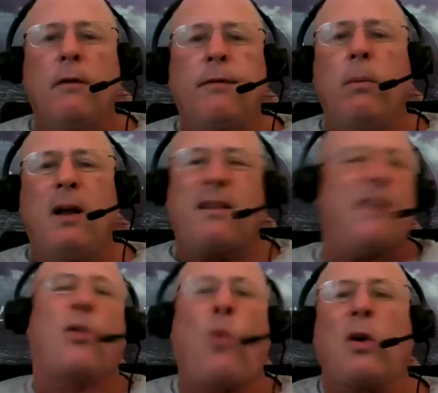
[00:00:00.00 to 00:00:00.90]
It
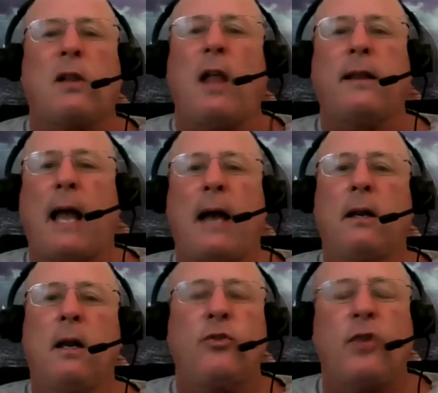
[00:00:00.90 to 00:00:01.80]
doesn't work like that.
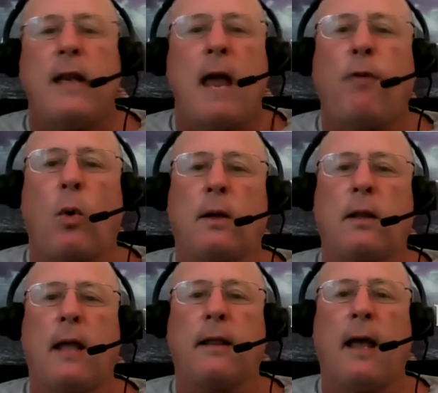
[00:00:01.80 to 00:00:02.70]
It should never work
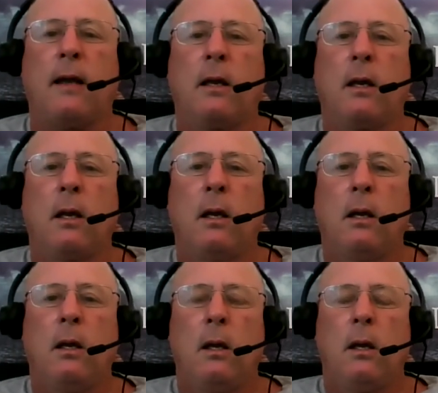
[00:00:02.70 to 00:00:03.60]
like
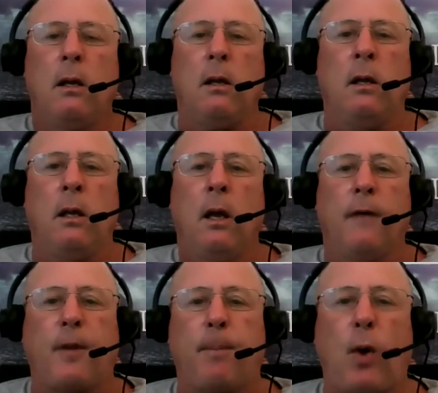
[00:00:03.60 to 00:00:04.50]
that.
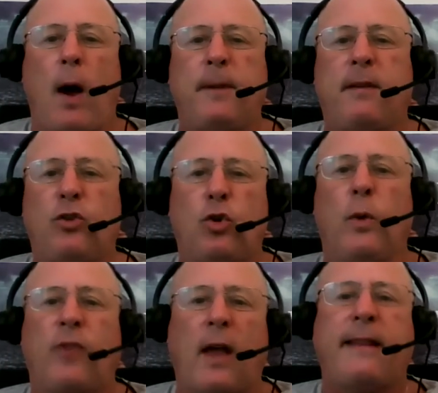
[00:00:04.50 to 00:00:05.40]
If the proper tissue
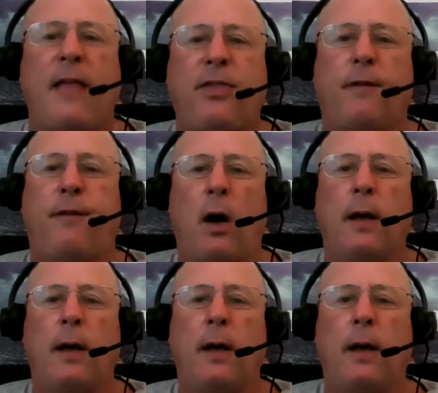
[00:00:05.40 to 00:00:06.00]
is identified